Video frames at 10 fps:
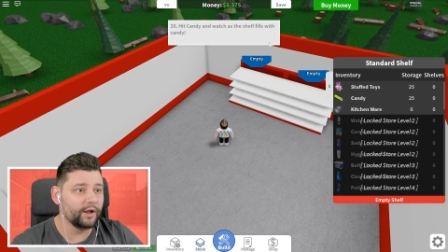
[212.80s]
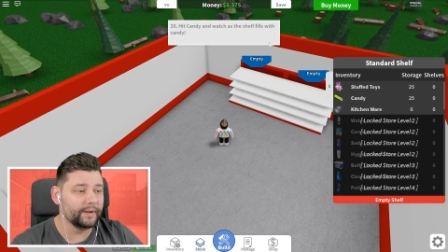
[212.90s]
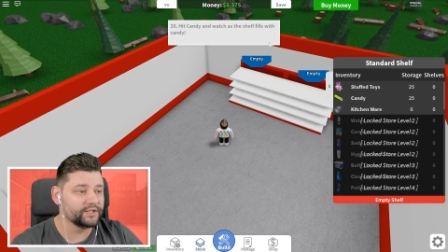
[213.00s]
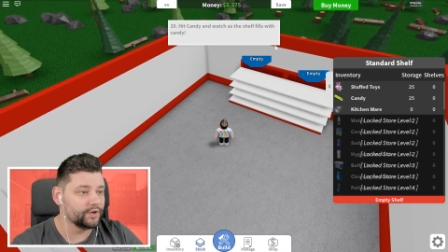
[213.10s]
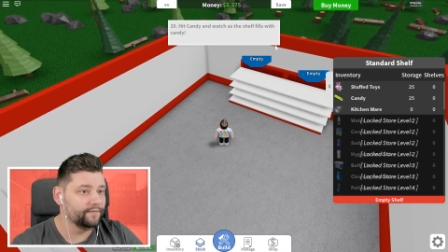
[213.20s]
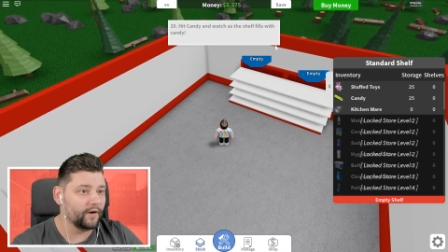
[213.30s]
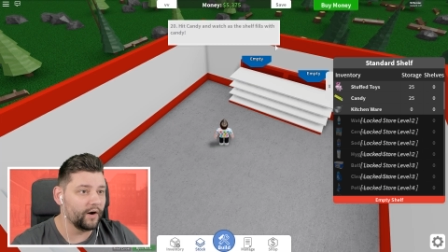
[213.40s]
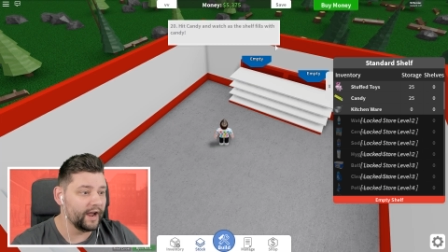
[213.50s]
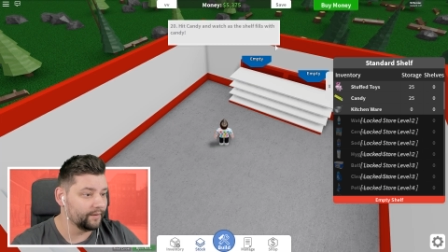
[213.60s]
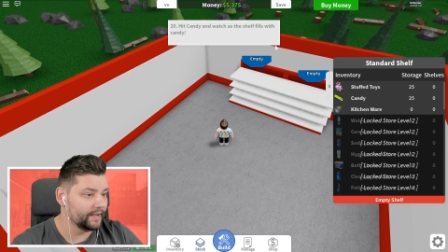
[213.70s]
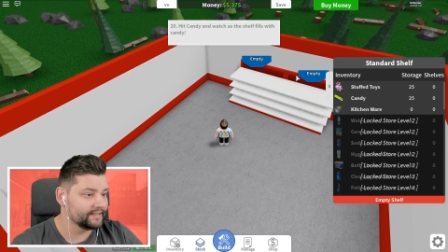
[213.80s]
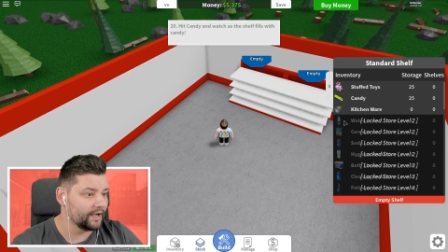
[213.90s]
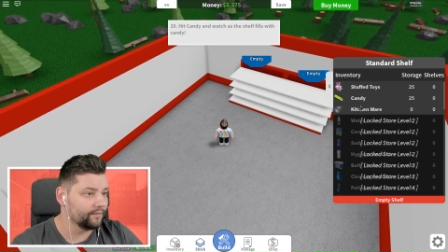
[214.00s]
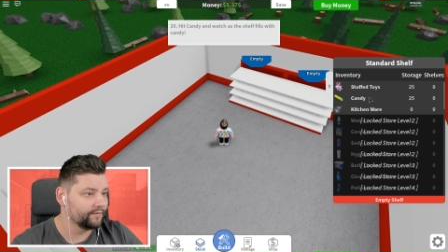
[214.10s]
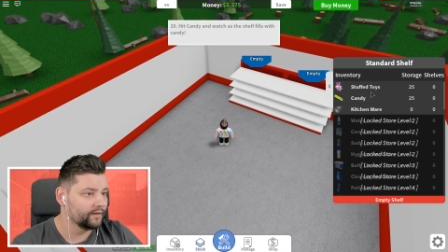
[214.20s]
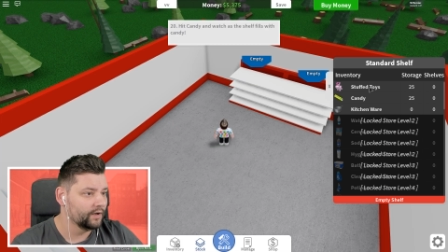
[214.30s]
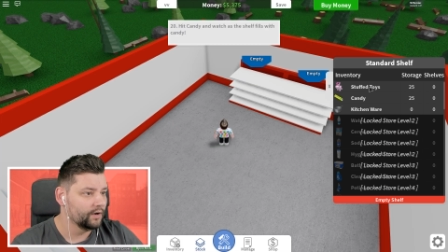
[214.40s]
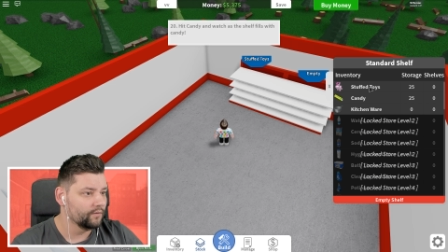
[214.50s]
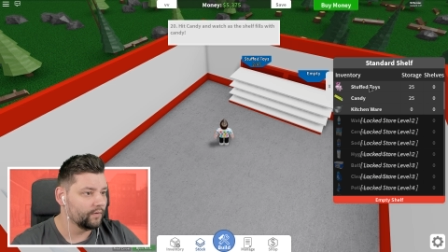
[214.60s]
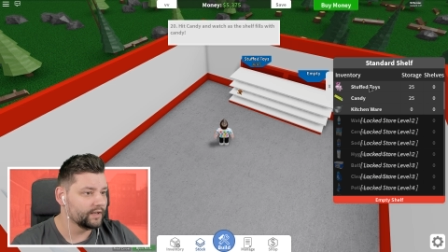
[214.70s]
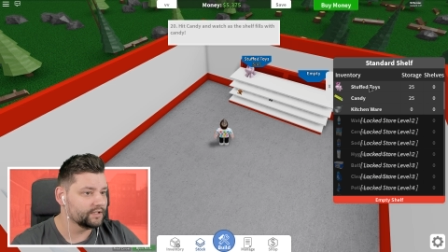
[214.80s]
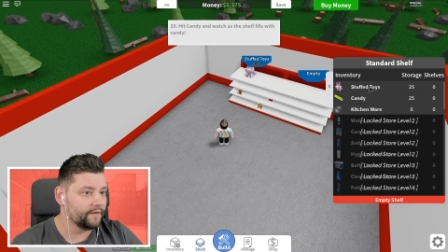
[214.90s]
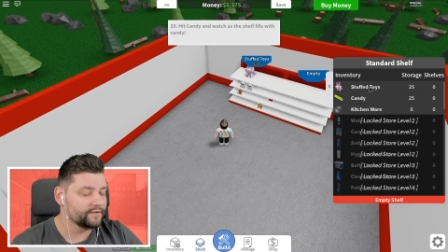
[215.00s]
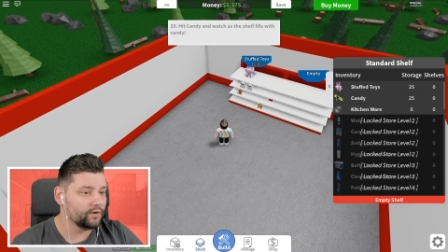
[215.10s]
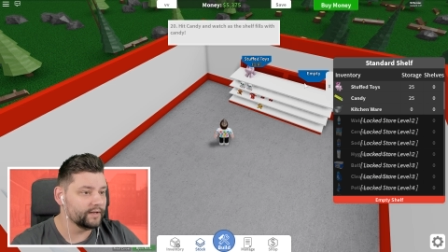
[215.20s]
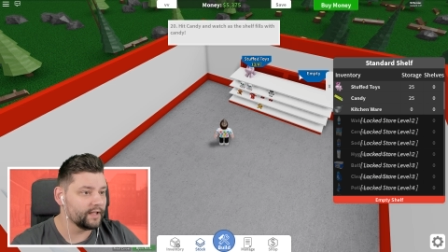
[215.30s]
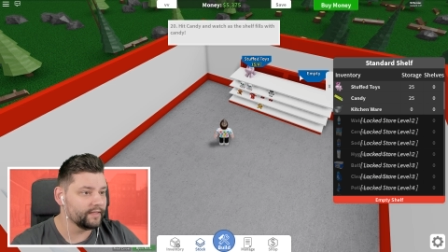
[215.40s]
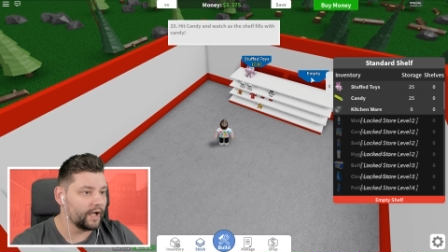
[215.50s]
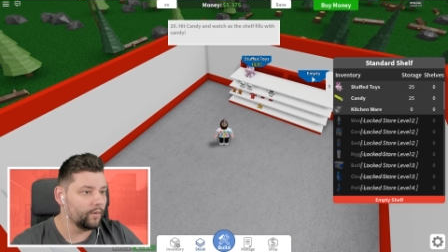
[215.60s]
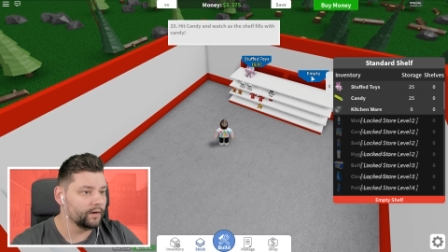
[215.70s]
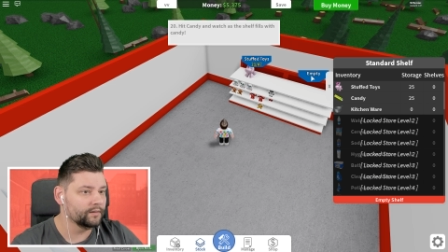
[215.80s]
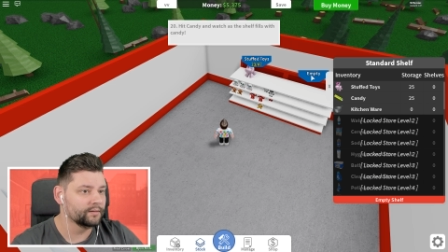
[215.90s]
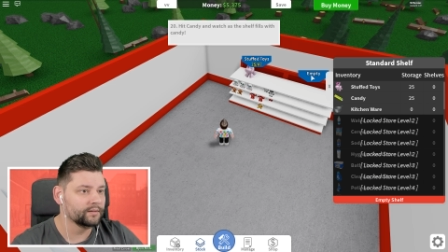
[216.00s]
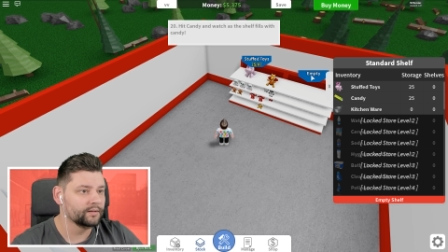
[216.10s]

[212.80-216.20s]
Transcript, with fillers: a little bit too far ahead of myself. Right, stuff toys on that one.